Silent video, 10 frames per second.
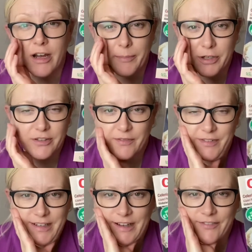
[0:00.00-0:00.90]
because I've
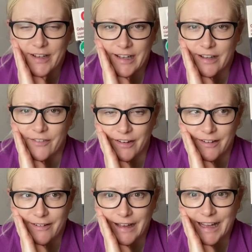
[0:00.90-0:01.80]
never ever
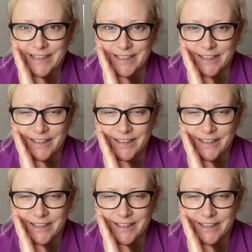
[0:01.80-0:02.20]
had it.